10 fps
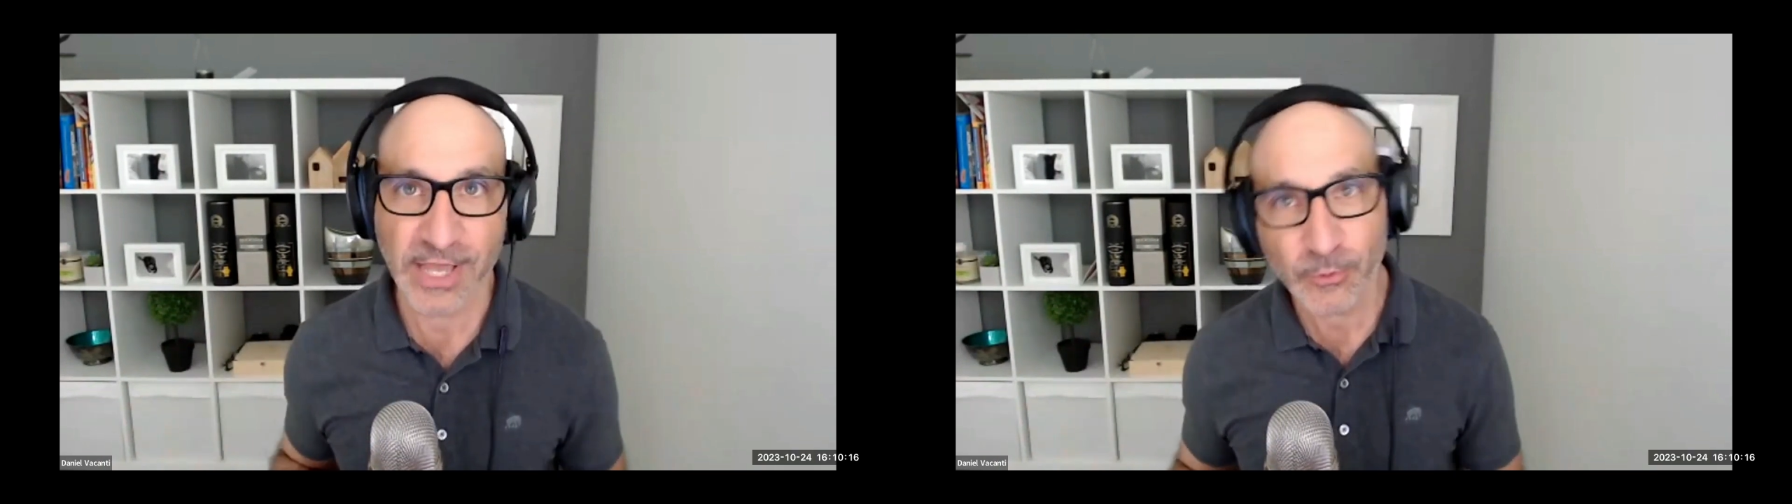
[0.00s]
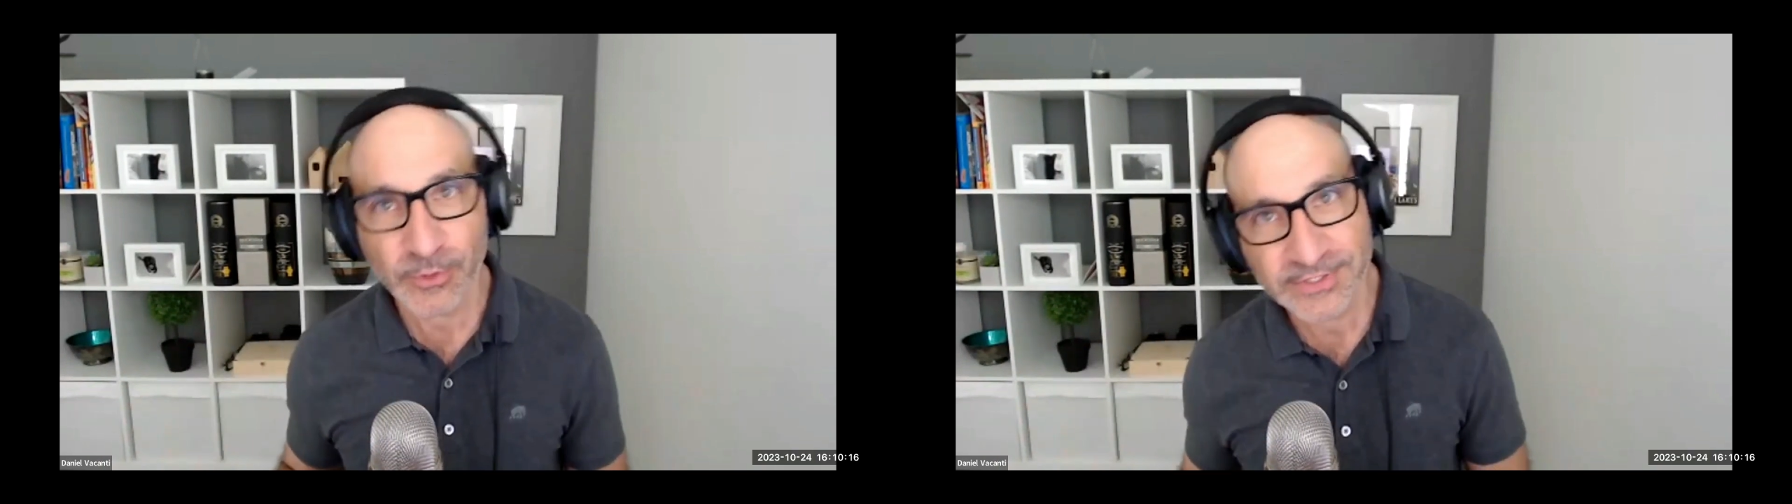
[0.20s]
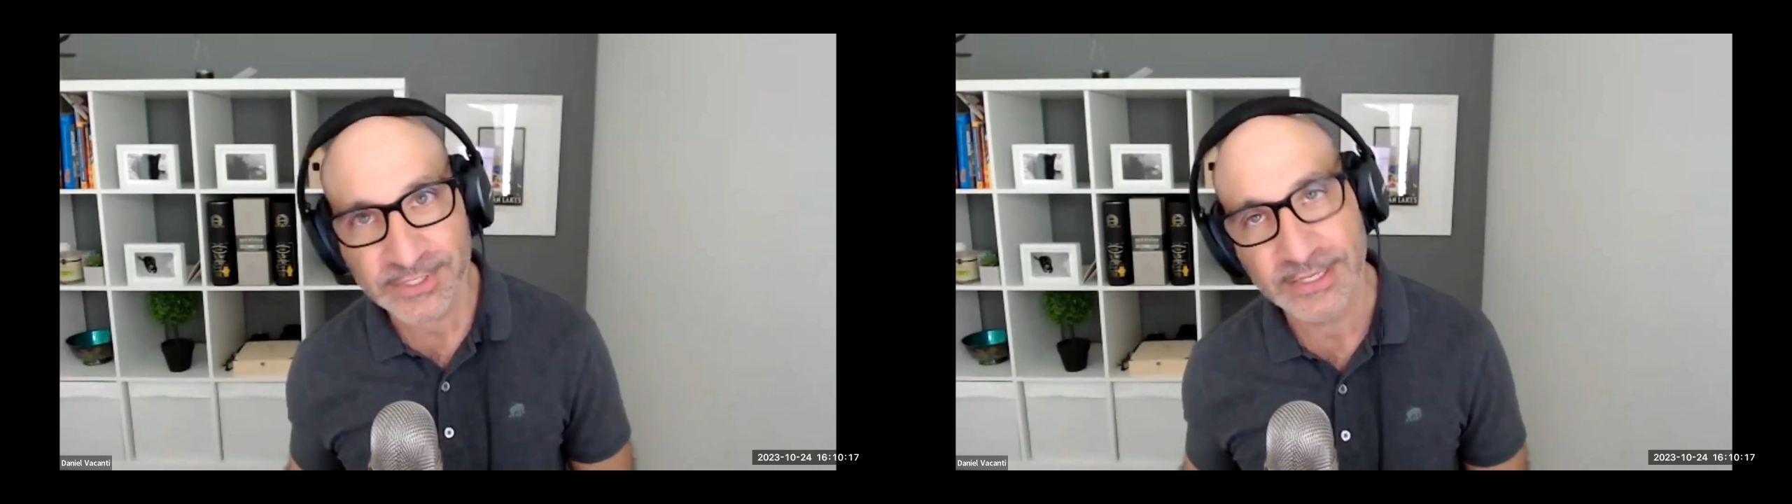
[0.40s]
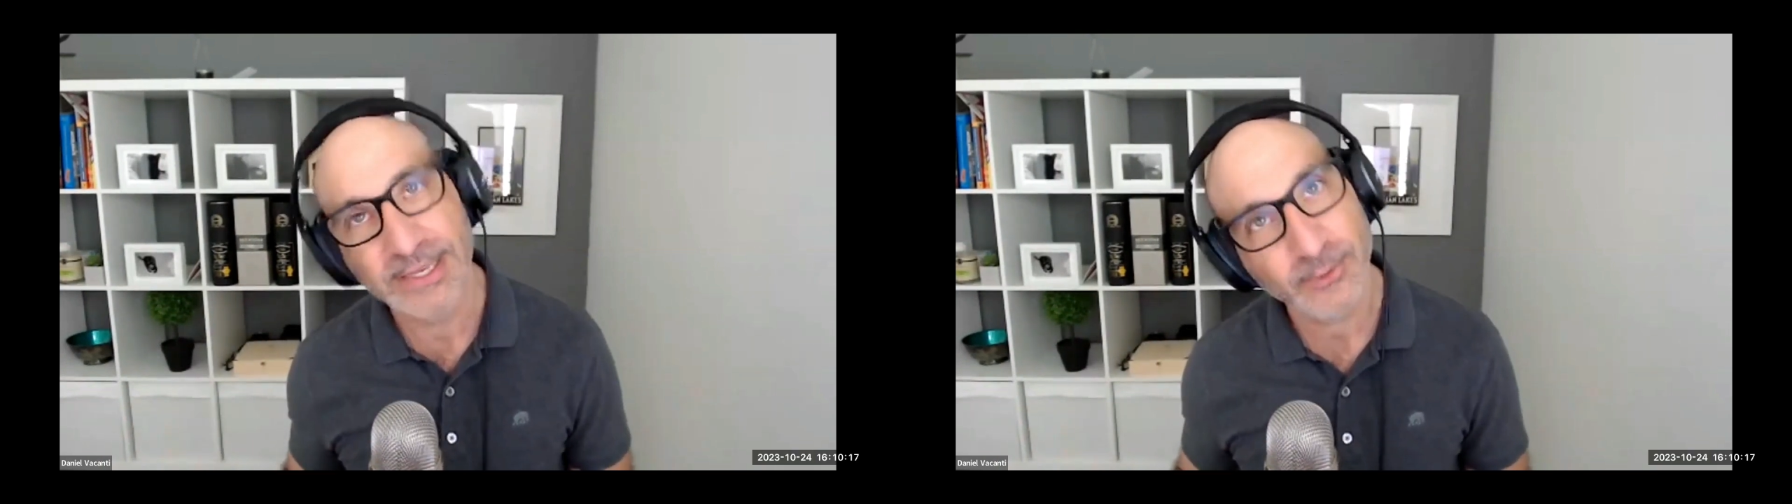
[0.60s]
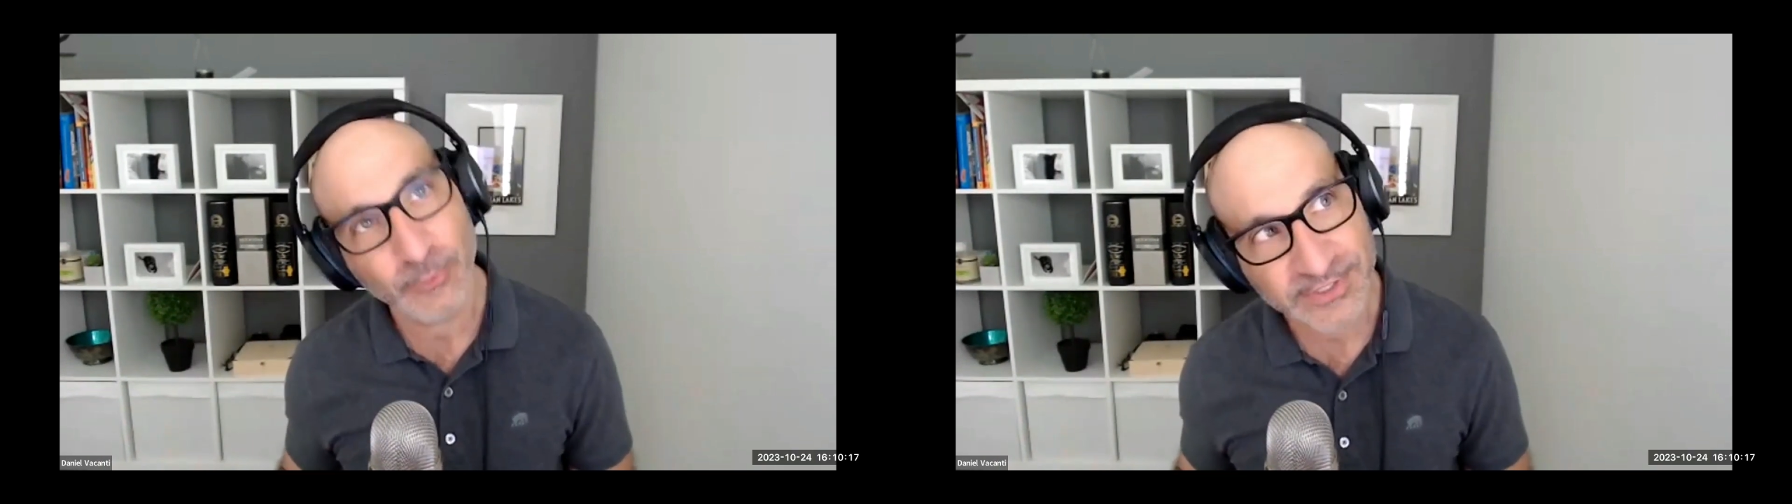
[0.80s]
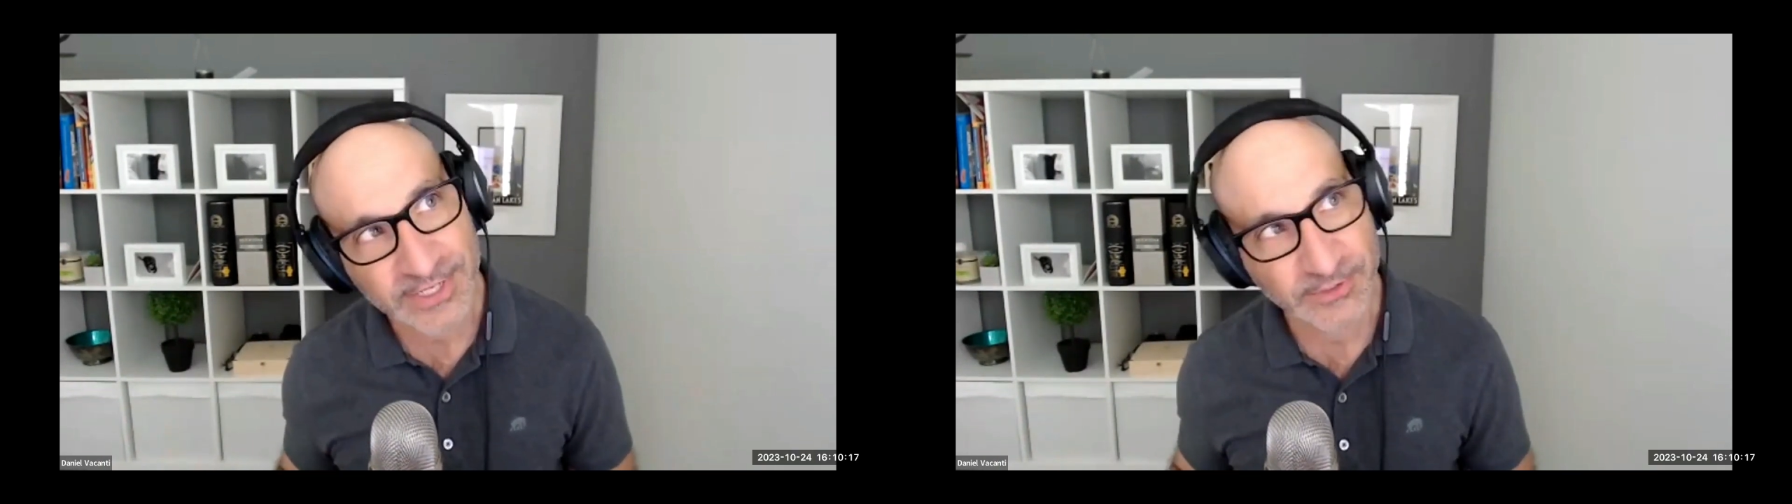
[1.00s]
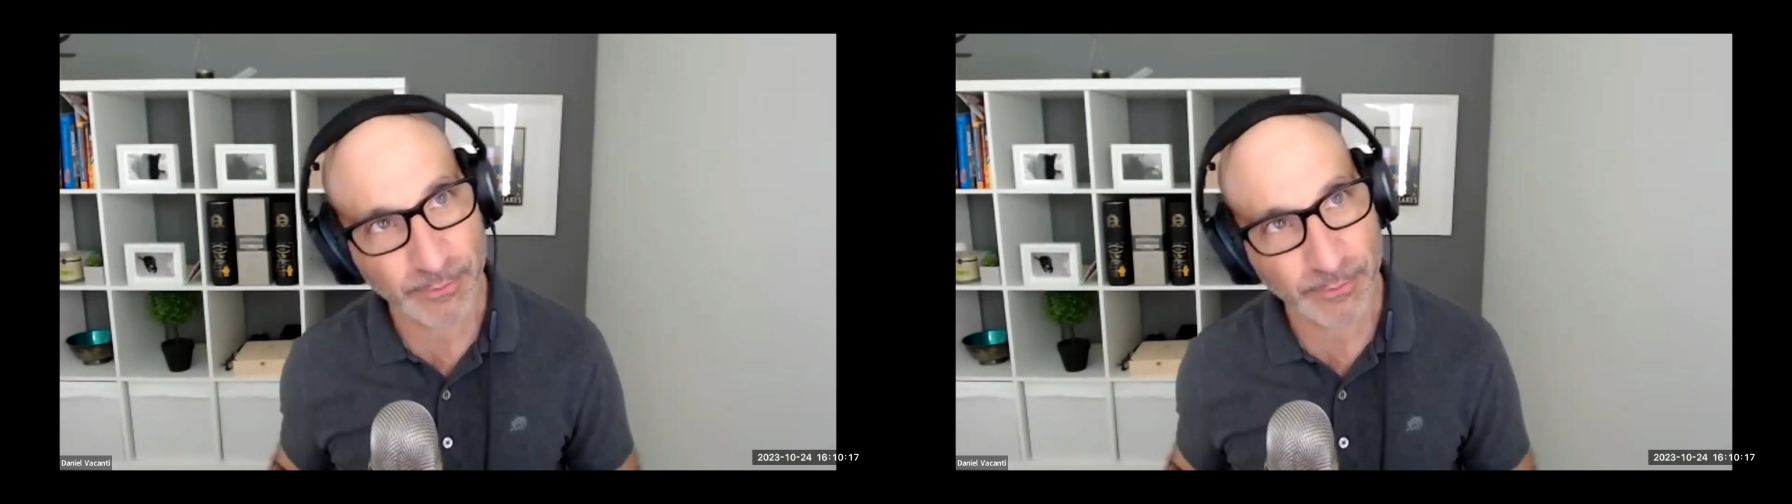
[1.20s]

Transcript: I don't want to say it's